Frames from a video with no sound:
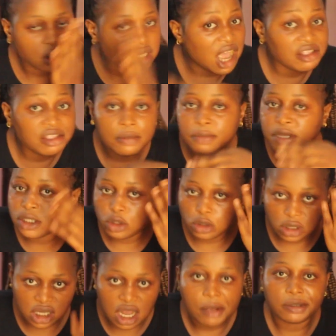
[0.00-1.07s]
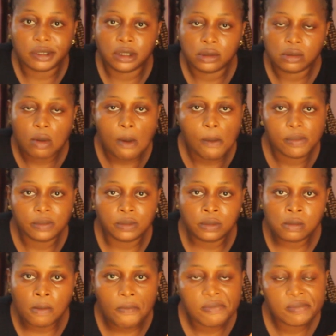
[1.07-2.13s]
I didn't mean to shout.
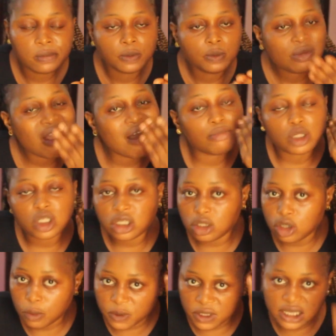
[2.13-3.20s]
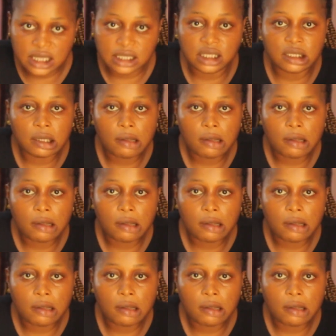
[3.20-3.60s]
I'm just upset.